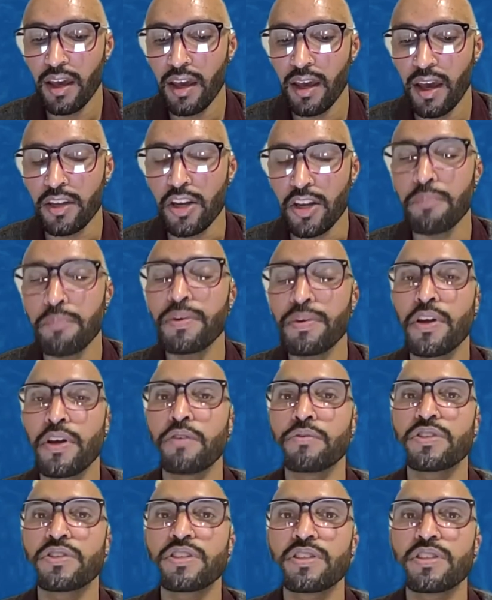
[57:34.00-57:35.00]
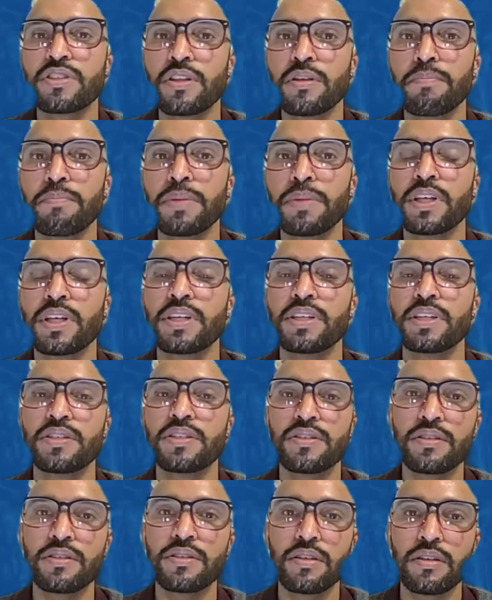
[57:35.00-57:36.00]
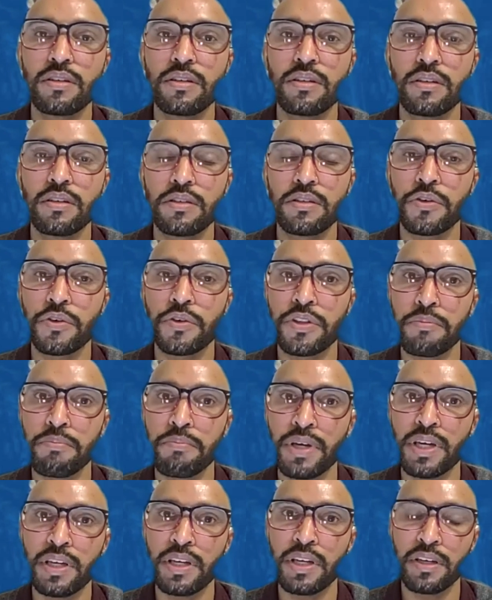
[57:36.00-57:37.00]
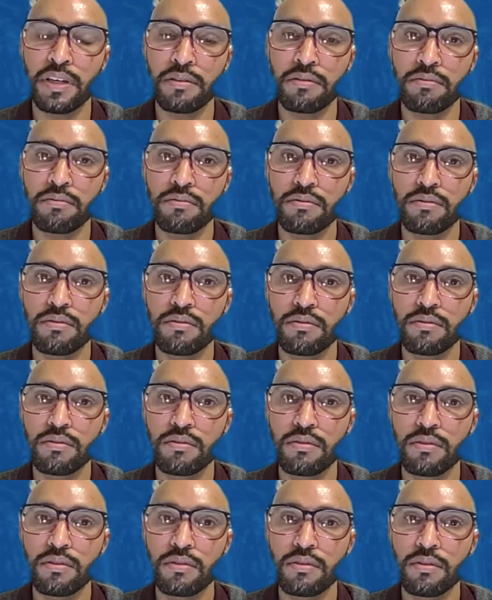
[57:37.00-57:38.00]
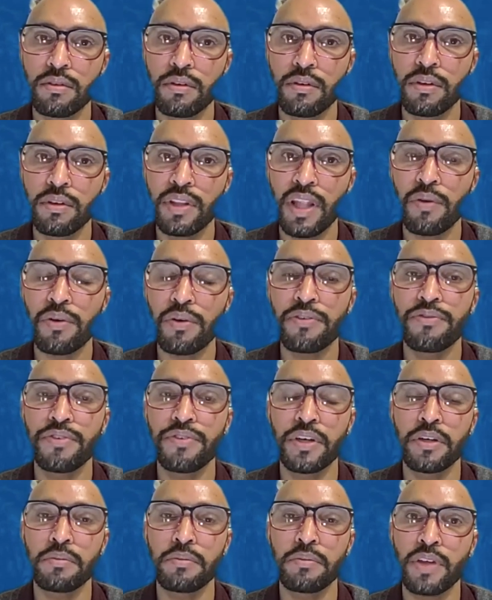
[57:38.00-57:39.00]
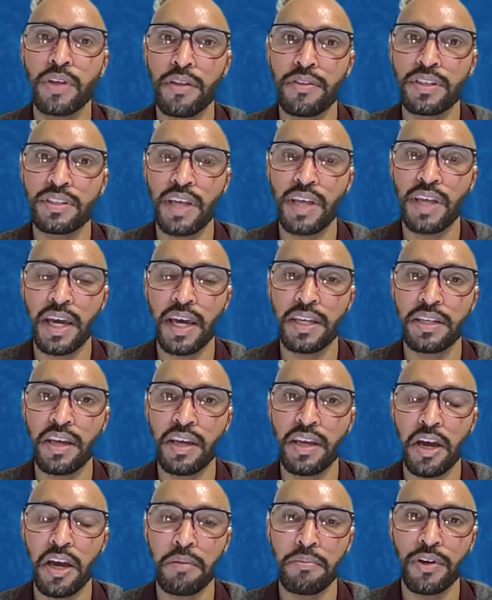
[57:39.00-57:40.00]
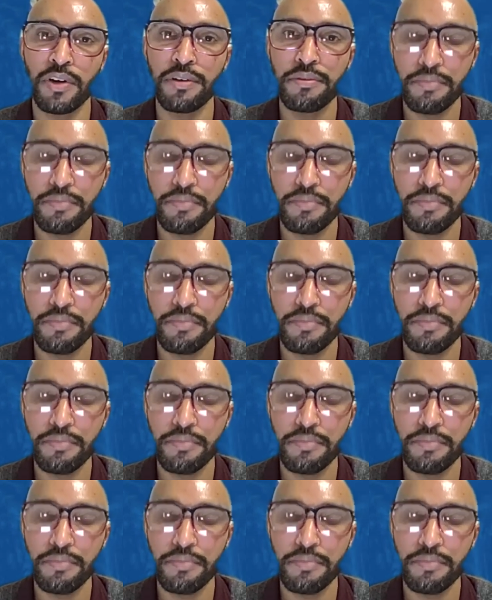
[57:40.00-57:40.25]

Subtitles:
And unbeknownst to the police doing the beating, they were filmed on this hand camera.